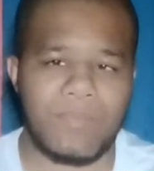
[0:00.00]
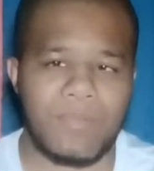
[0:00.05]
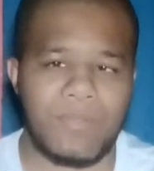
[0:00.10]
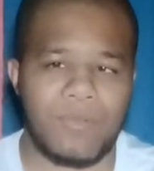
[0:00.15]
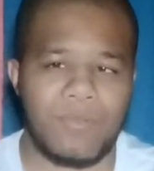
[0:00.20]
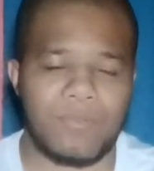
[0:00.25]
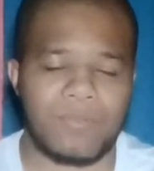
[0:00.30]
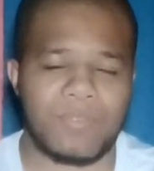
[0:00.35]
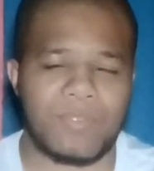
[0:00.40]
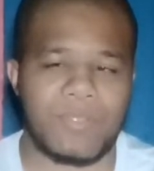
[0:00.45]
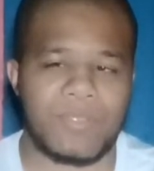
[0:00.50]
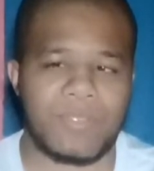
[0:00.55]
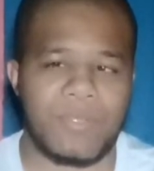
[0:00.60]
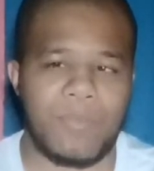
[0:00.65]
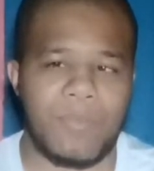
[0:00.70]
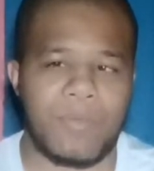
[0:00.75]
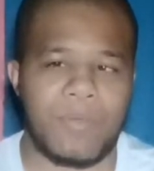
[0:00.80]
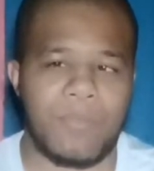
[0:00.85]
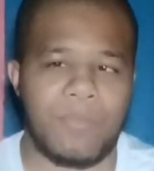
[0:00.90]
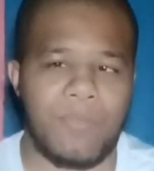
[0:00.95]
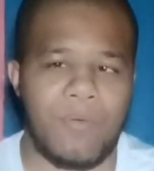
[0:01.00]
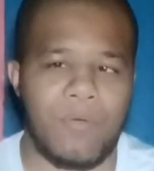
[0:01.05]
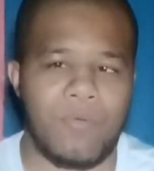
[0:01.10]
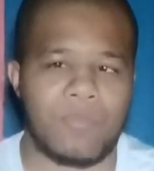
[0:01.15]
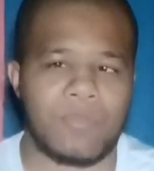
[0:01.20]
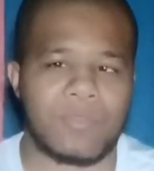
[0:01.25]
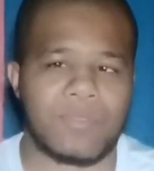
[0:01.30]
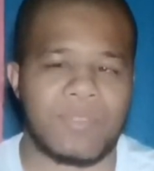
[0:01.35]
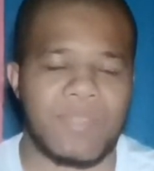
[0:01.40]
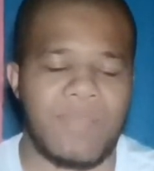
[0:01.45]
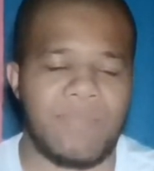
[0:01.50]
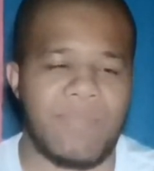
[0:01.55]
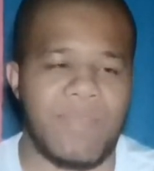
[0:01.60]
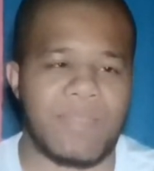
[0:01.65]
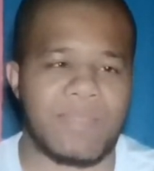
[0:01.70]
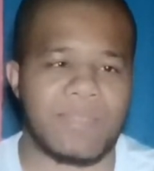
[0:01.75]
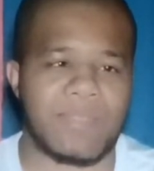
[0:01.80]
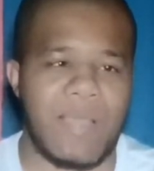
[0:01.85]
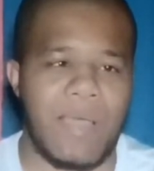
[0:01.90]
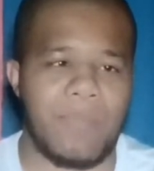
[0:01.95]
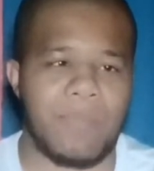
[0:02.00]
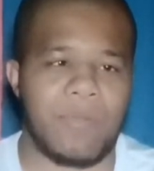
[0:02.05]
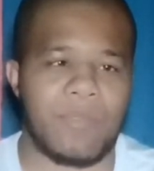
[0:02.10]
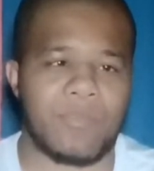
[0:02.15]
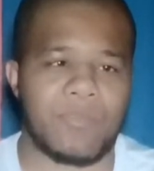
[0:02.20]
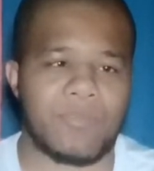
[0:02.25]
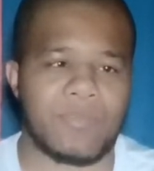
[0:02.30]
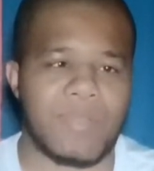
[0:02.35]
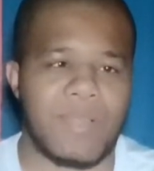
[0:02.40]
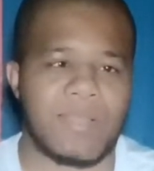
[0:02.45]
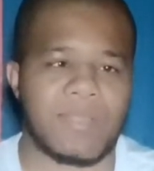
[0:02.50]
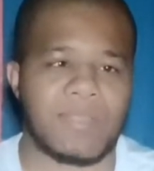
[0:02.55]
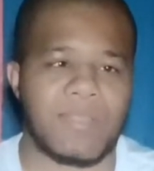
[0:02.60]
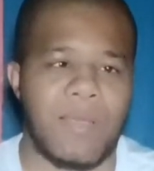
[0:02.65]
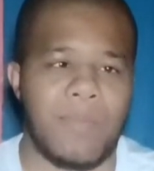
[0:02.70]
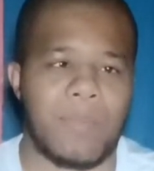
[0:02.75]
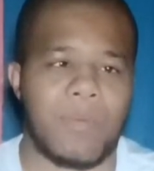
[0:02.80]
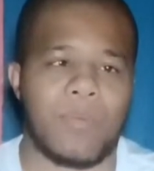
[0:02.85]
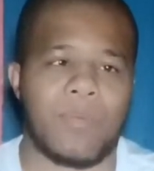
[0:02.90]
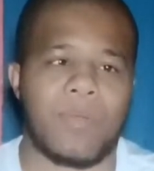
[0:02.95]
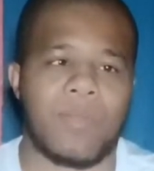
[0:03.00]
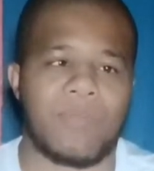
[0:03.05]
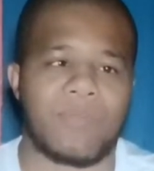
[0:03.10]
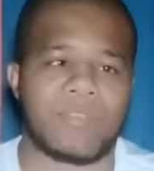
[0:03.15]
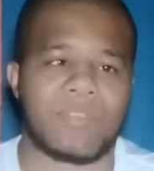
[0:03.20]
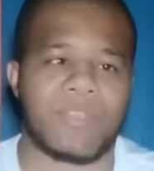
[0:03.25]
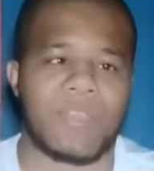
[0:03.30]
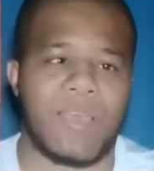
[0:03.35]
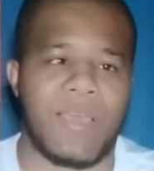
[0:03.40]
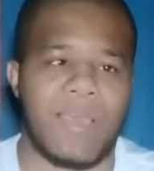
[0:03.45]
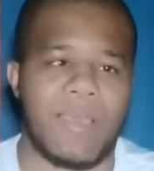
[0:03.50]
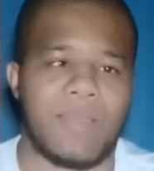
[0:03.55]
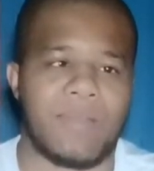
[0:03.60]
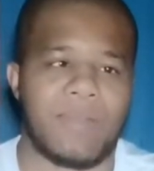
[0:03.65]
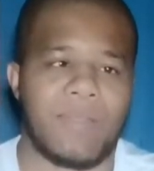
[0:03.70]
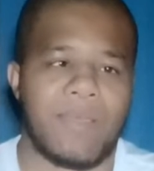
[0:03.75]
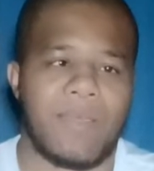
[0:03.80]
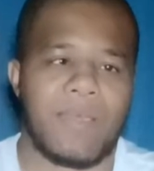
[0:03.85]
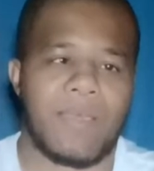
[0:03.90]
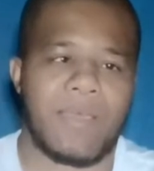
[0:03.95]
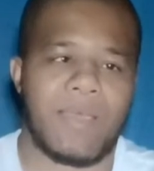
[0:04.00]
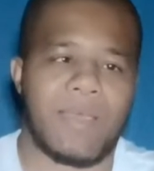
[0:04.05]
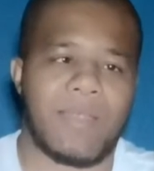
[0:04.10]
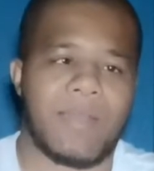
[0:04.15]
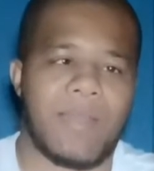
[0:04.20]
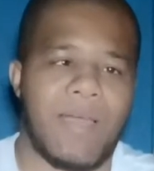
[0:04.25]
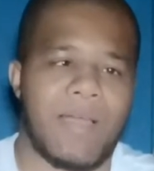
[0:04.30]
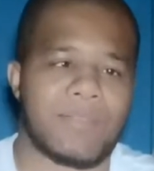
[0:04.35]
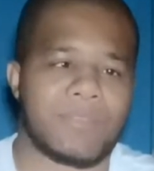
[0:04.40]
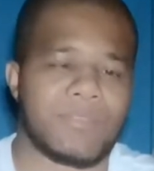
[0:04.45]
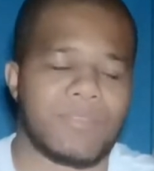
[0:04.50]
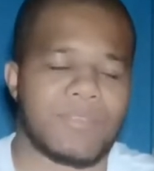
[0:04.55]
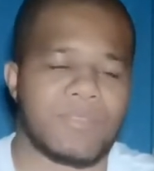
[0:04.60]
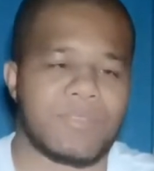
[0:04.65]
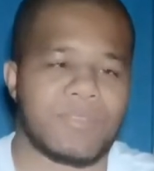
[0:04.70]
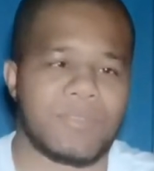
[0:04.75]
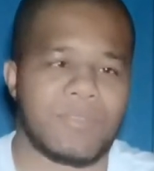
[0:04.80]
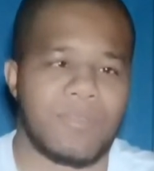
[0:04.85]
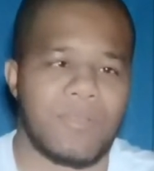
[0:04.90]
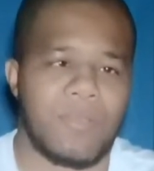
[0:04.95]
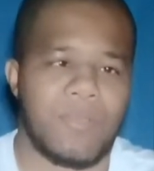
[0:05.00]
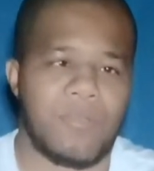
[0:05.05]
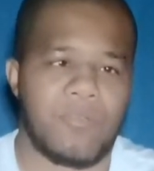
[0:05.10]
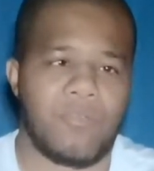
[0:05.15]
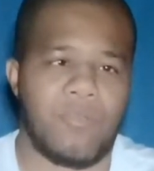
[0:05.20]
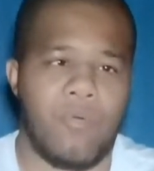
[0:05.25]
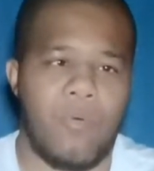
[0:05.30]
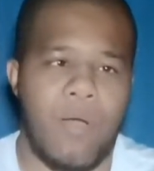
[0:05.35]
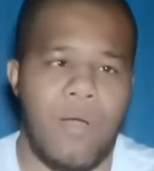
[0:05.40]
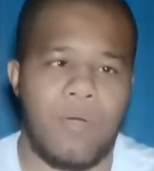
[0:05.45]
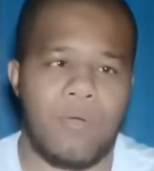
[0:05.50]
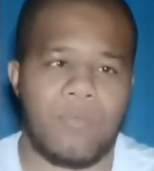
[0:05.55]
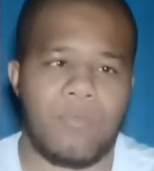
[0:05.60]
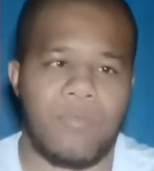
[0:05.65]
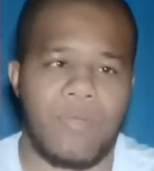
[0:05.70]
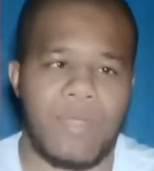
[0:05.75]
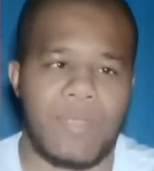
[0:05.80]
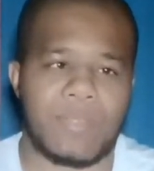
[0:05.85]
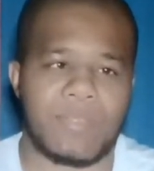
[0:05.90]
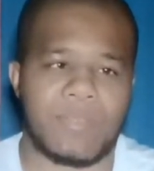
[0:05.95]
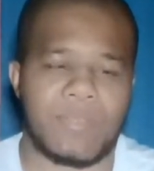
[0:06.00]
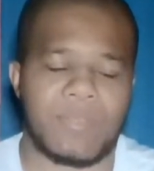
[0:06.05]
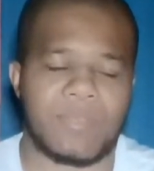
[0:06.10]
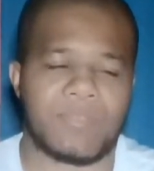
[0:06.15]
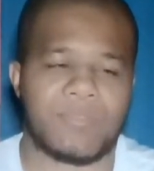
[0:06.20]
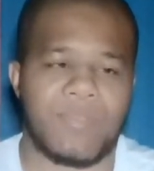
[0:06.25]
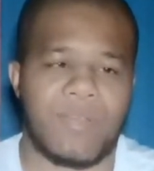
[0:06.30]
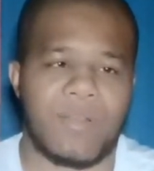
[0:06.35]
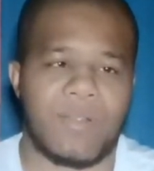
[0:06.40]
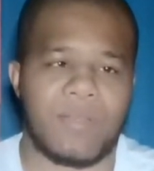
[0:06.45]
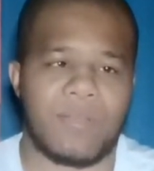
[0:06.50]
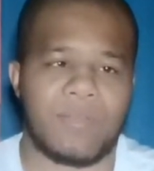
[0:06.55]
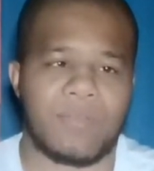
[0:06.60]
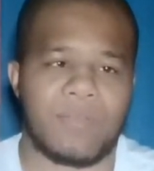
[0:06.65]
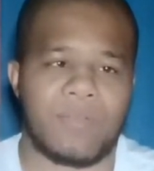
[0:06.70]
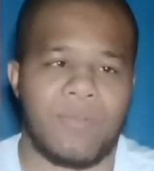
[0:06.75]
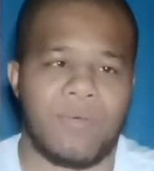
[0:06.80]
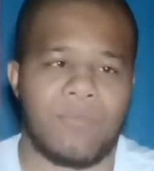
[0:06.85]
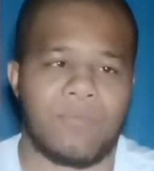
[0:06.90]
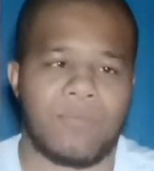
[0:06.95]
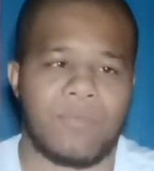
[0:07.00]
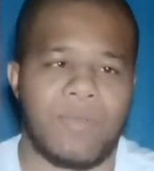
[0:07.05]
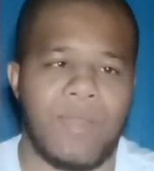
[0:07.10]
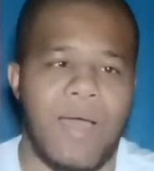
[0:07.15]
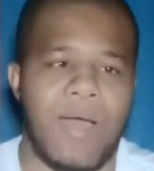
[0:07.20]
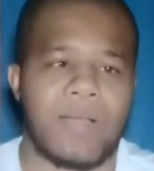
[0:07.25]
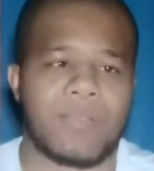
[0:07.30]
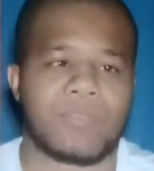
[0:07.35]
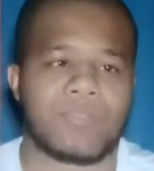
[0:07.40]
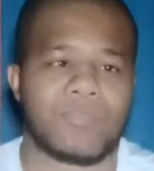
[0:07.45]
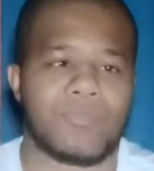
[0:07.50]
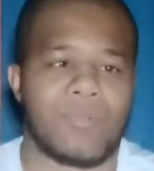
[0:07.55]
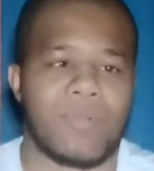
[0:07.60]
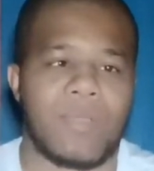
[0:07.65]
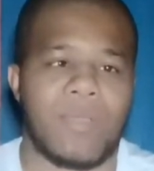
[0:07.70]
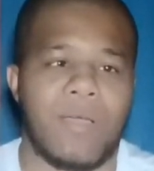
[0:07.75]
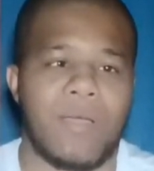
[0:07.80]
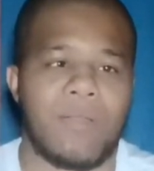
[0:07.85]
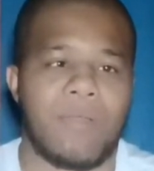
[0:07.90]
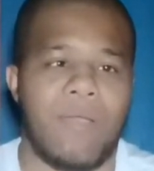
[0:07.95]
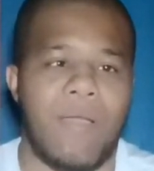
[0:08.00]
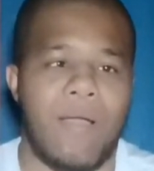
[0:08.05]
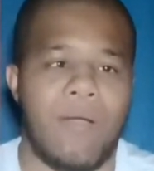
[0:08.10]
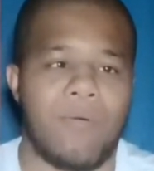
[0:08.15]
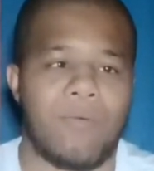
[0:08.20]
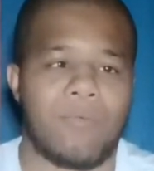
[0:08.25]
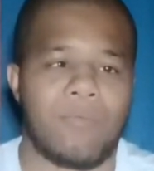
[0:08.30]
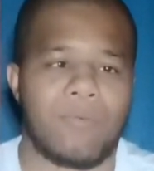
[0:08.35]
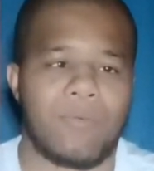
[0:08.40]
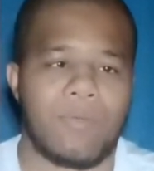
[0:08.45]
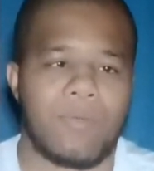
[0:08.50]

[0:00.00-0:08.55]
know, she needs to be composed, save that stamina, use that stamina whenever she can and not just go out crazy and try to, you know, knock Julianna out.